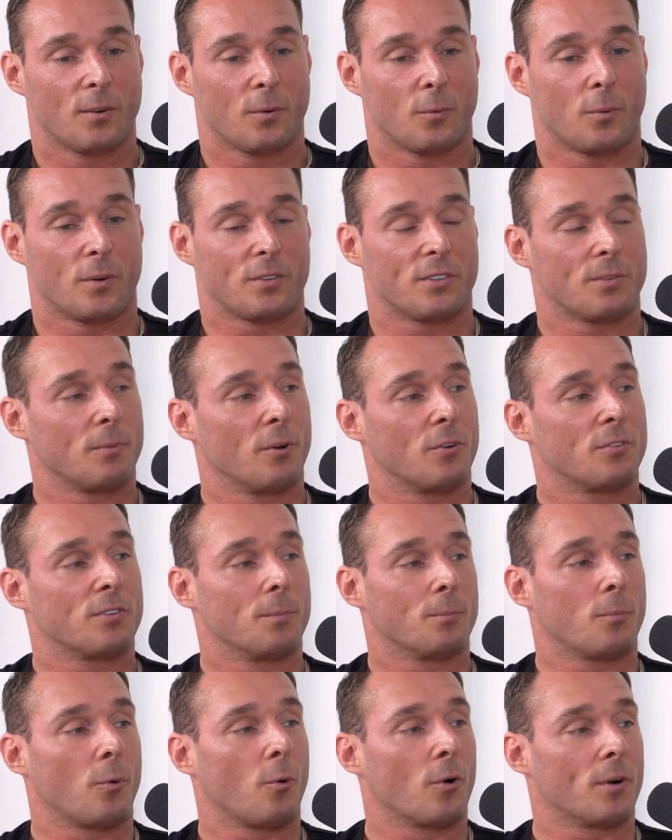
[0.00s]
what's most
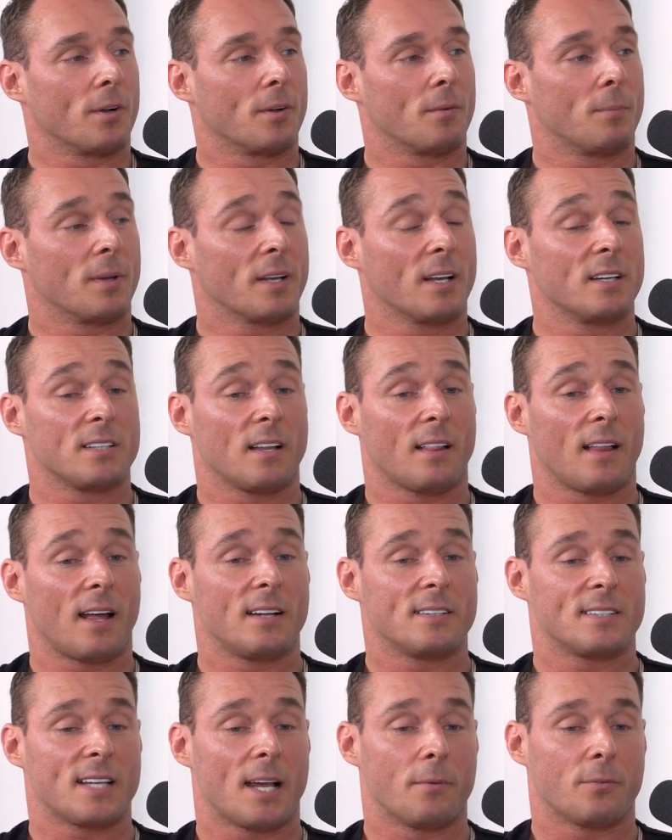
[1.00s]
important, because a
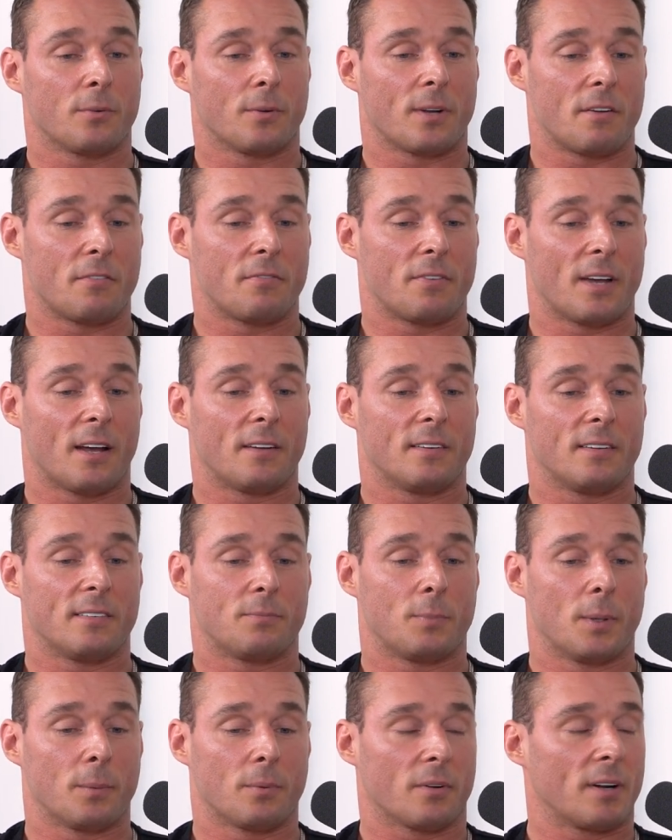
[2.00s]
lot of times what I found is
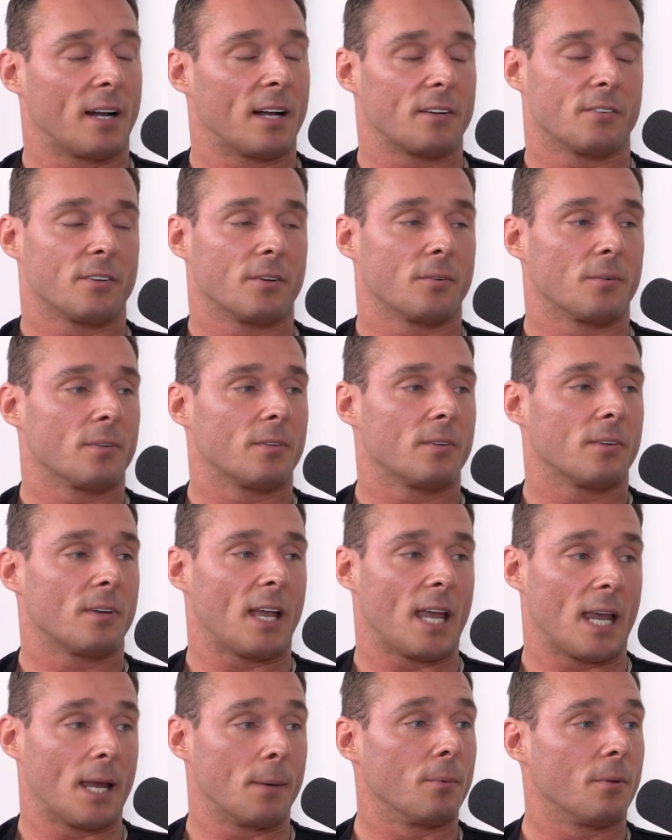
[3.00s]
people are actually
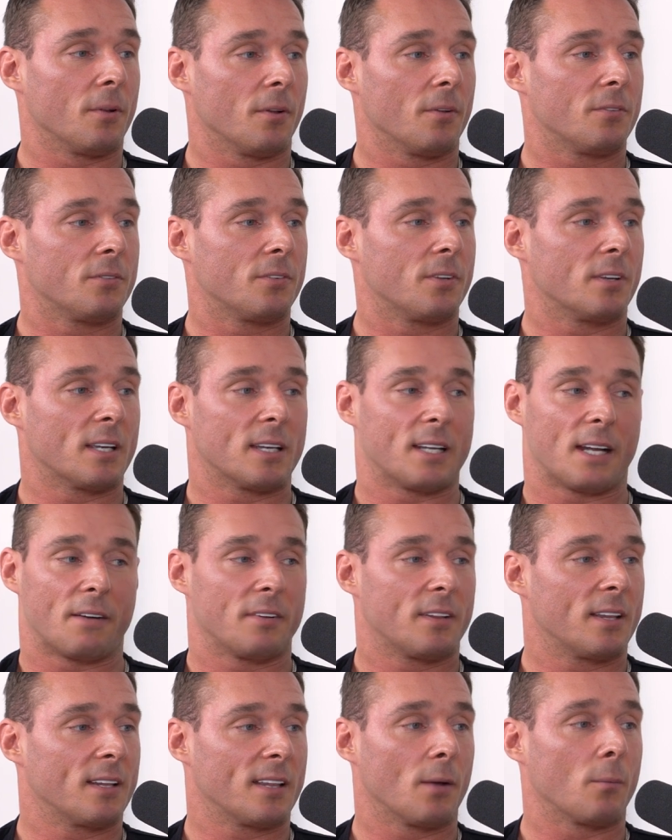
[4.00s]
able to get
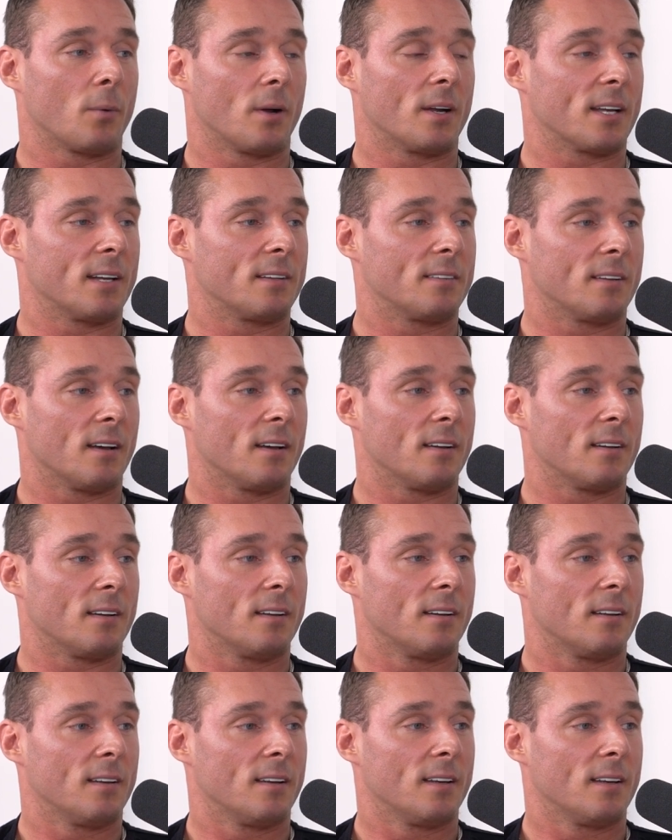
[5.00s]
everything they want to get done.